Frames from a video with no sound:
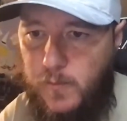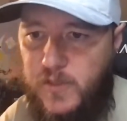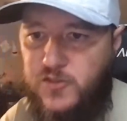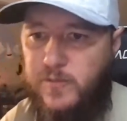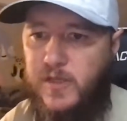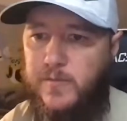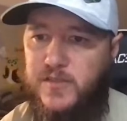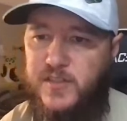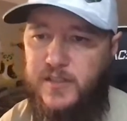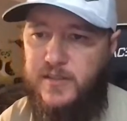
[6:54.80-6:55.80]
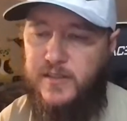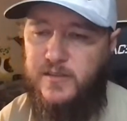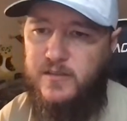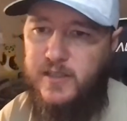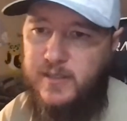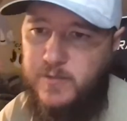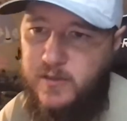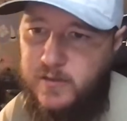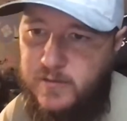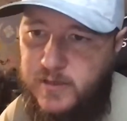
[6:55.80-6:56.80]
Make sure I'm not missing anything. Damn,
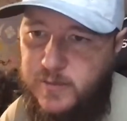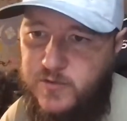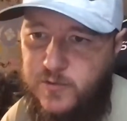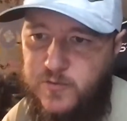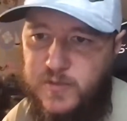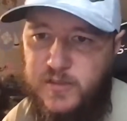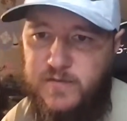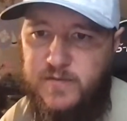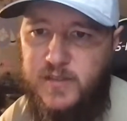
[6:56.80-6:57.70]
colored names throws me off.